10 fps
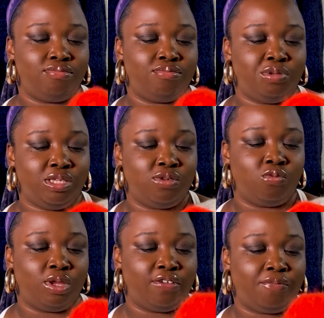be
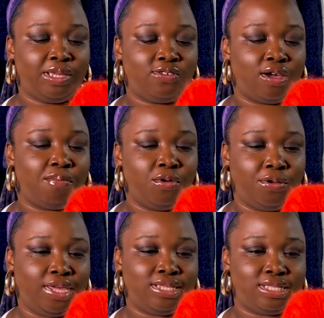one of my top
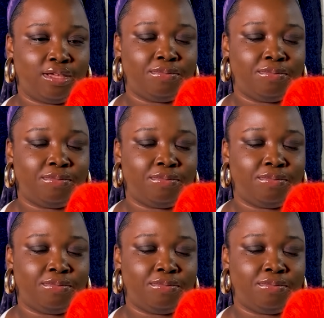Mohairs now